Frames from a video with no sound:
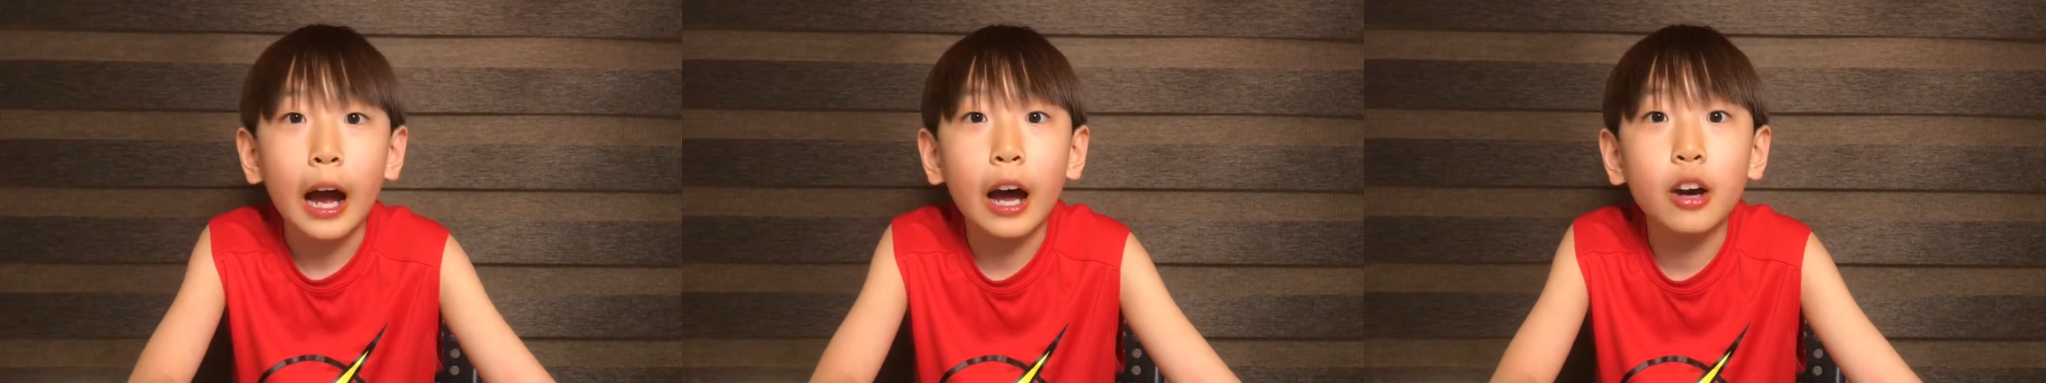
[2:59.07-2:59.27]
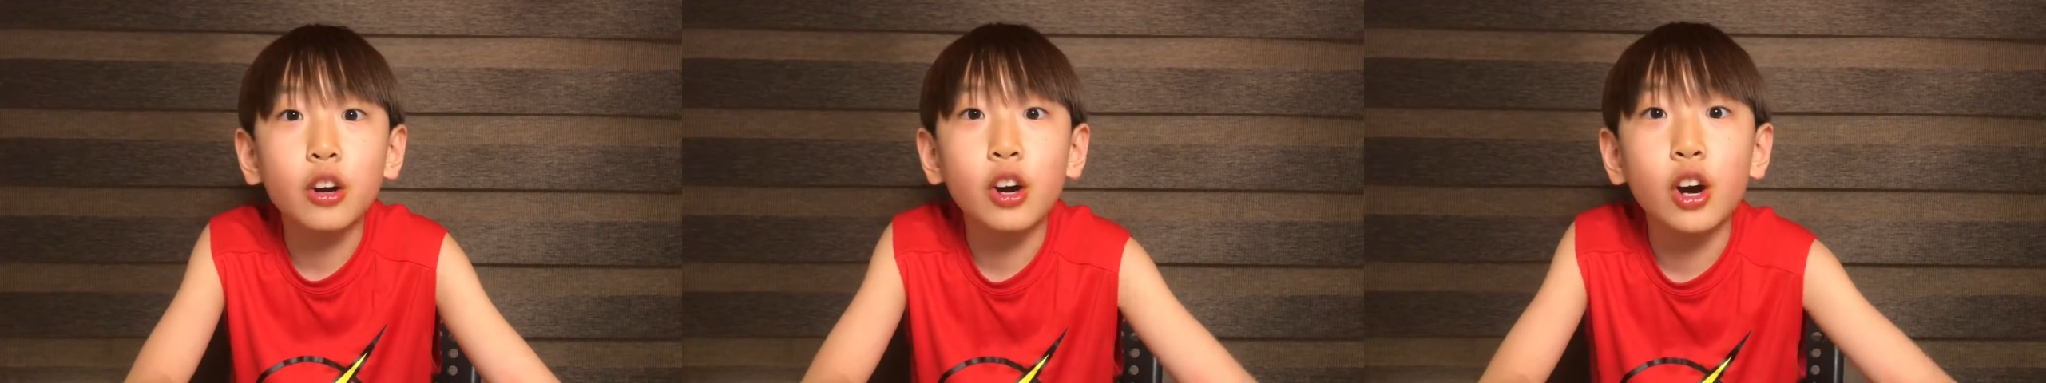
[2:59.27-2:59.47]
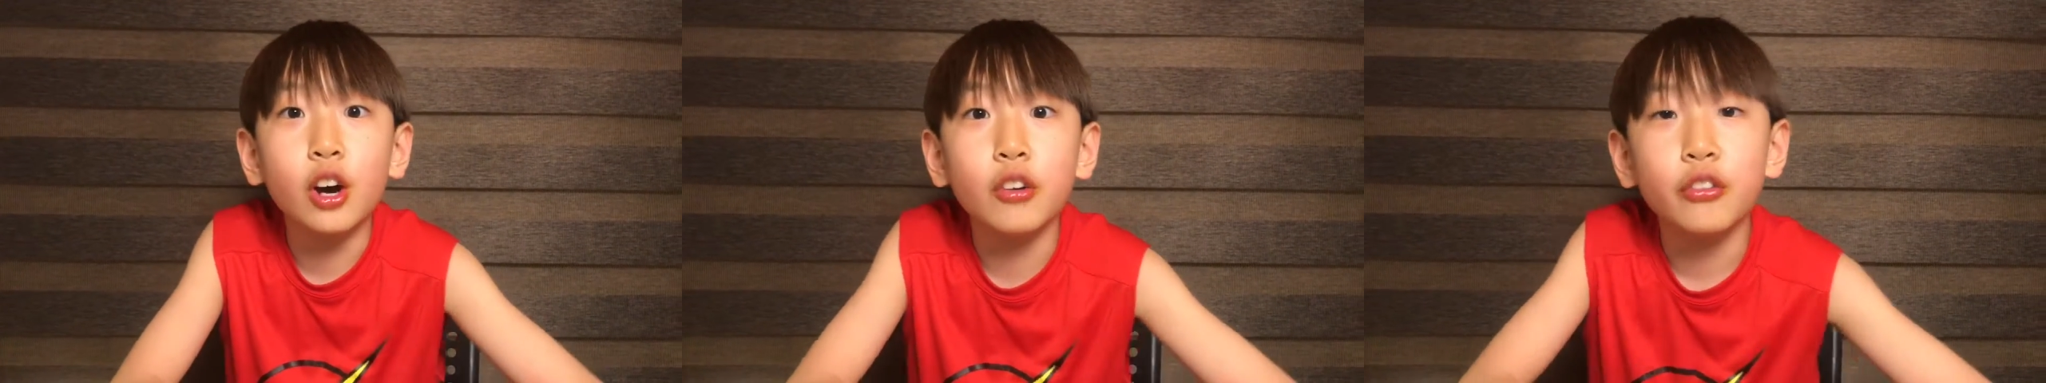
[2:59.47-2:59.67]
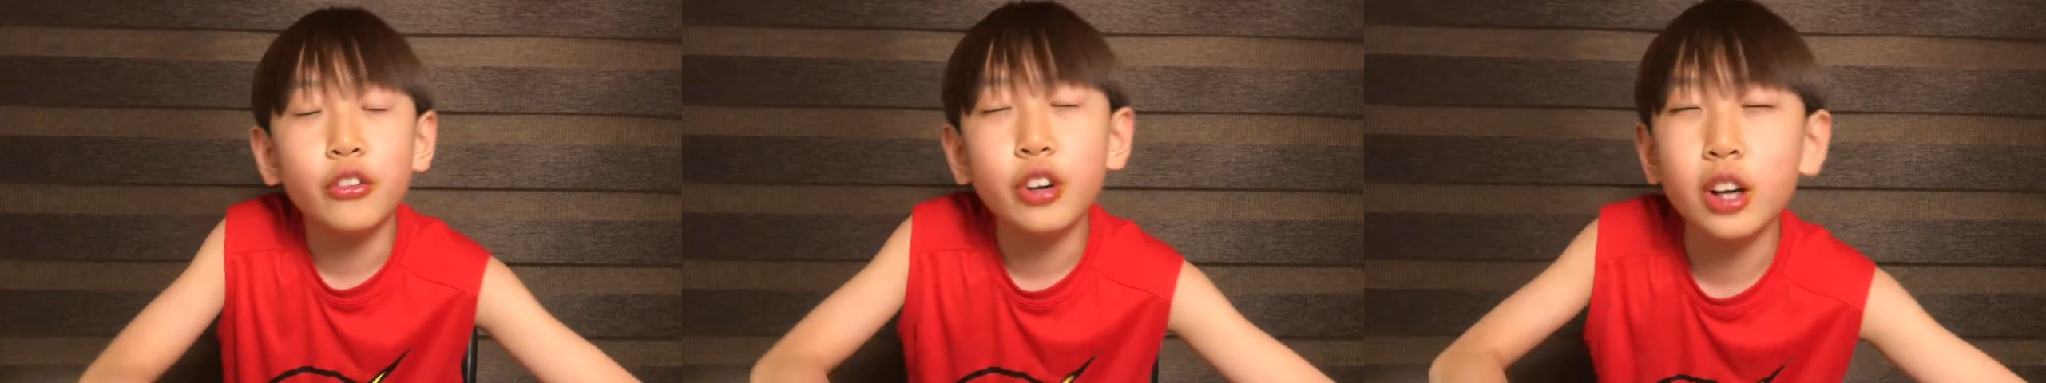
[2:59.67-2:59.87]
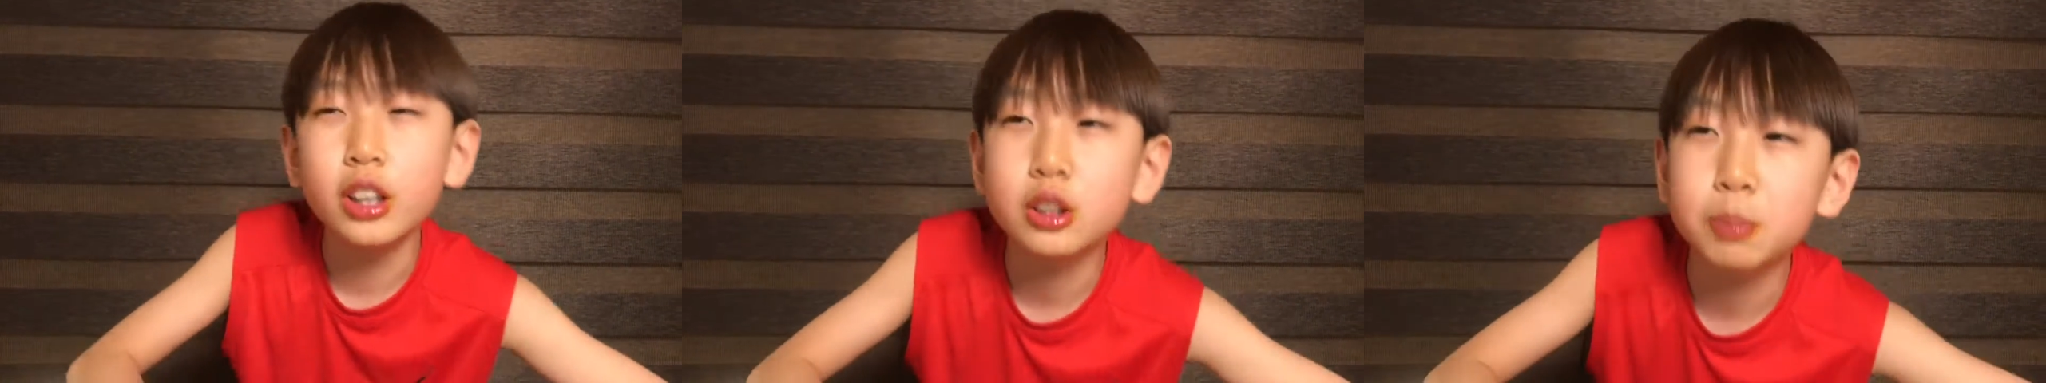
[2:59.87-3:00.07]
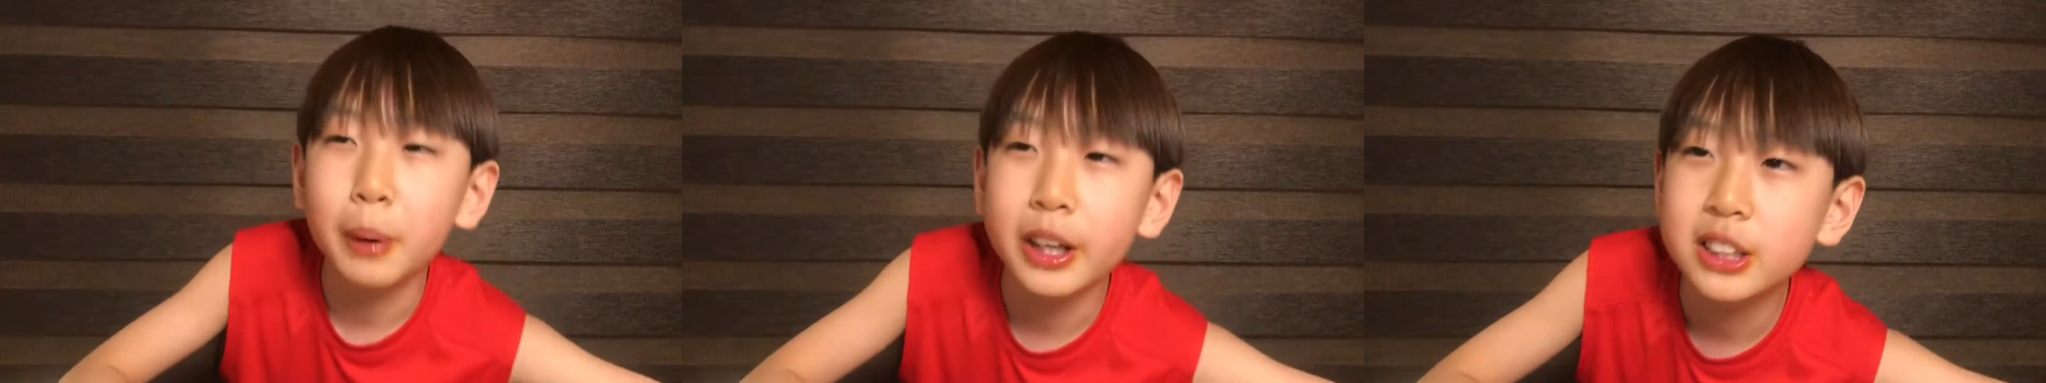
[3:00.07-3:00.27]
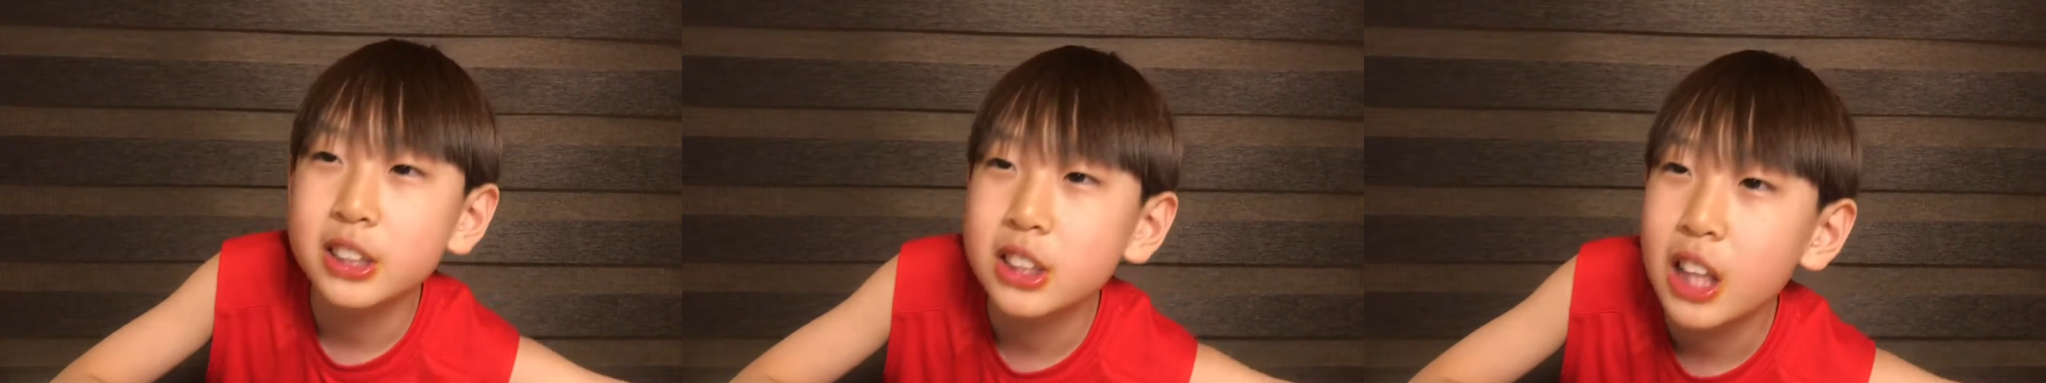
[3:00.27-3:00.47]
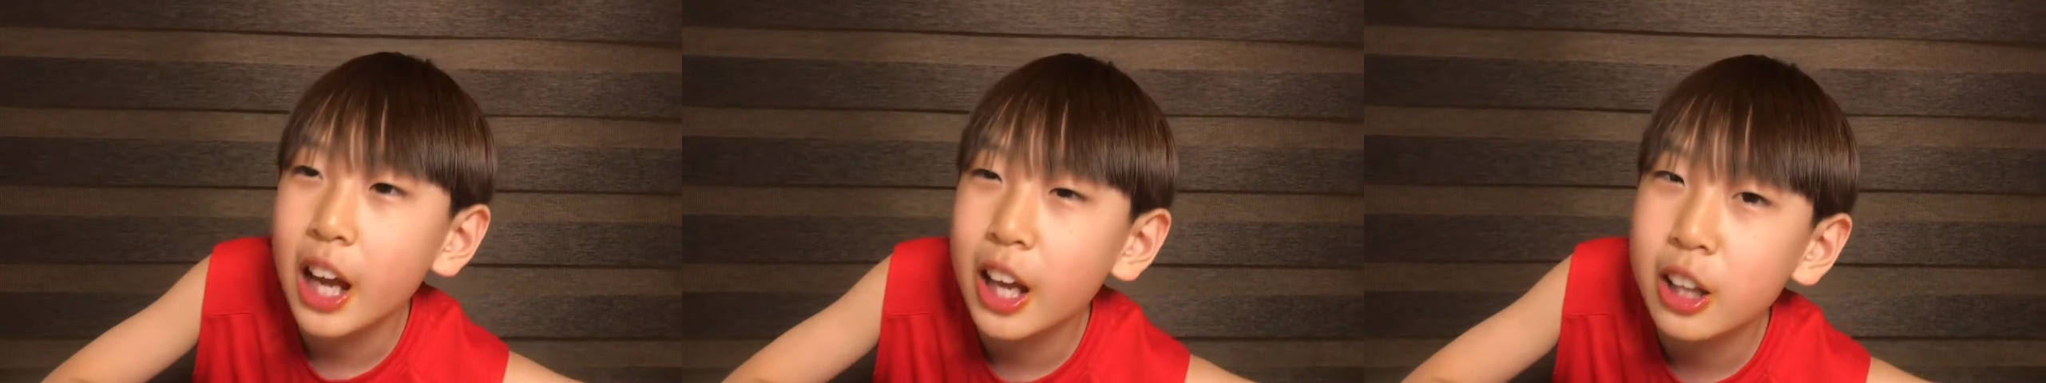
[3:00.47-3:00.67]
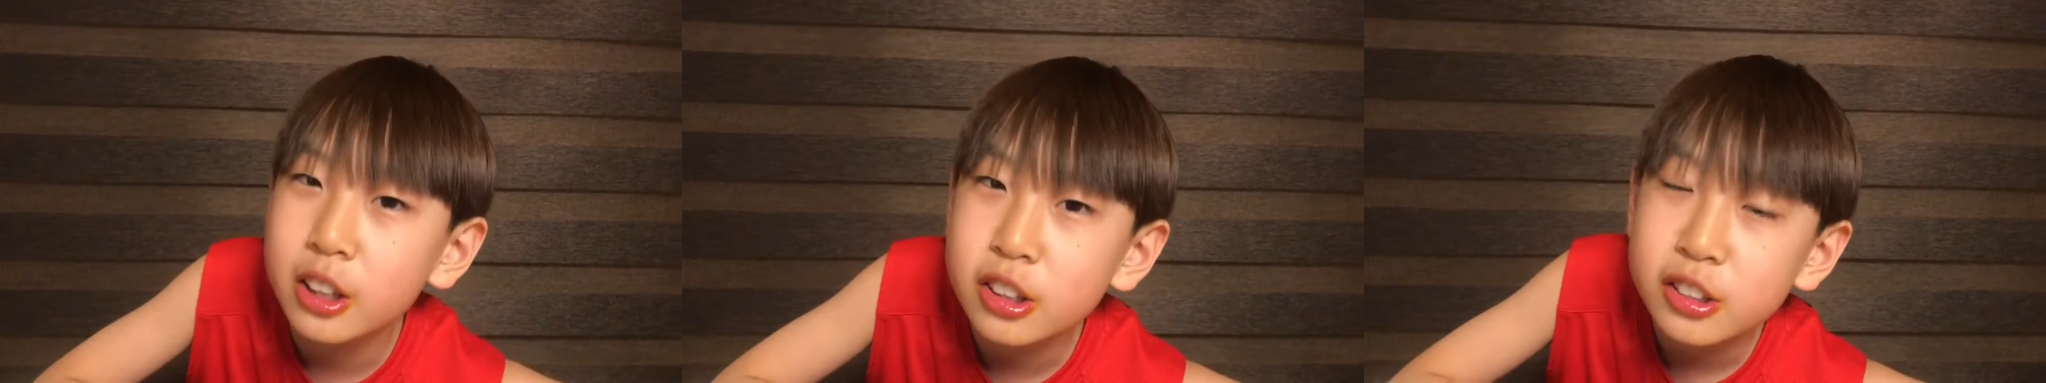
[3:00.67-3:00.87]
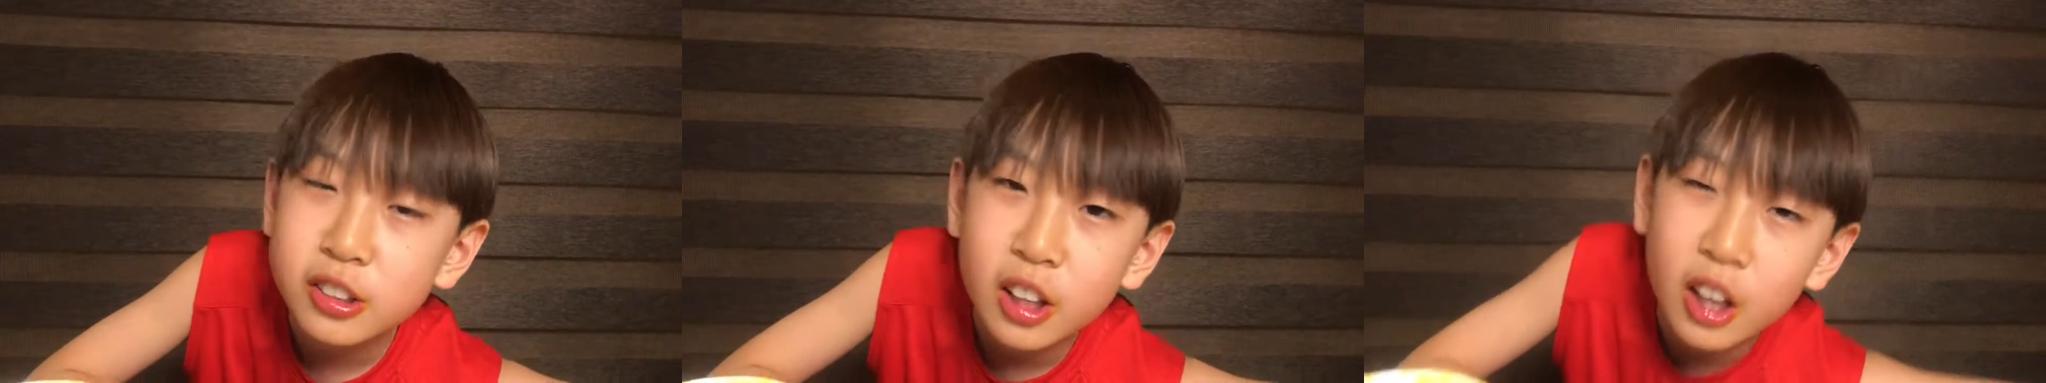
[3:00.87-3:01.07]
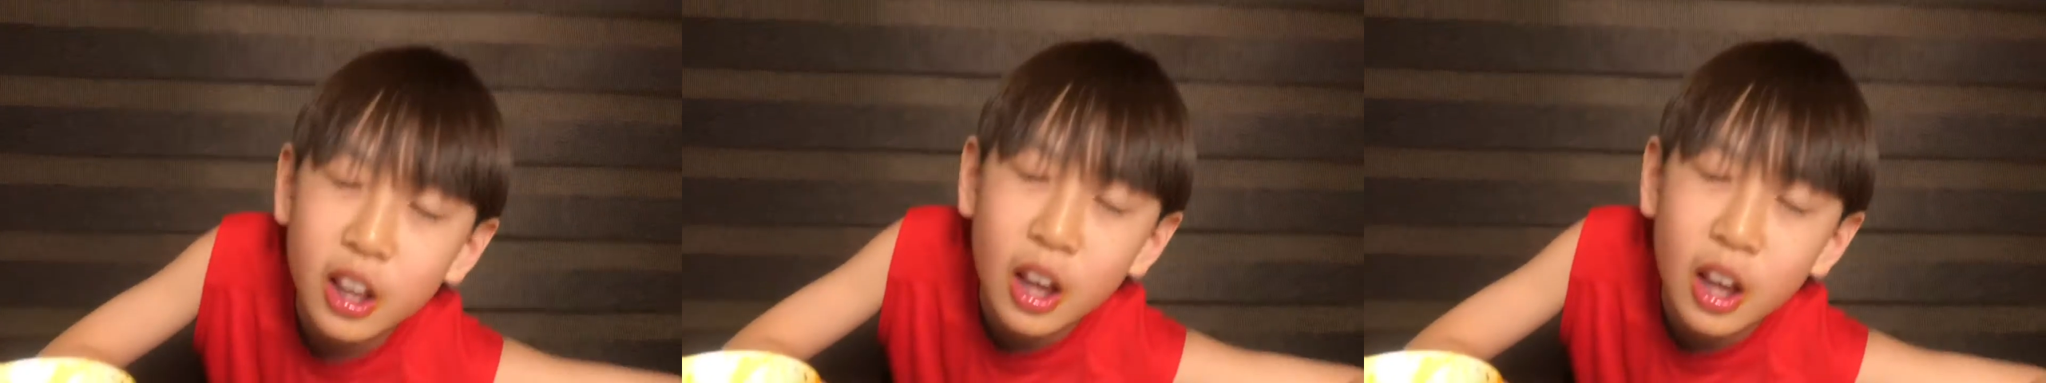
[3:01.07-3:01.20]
out of a spice 10,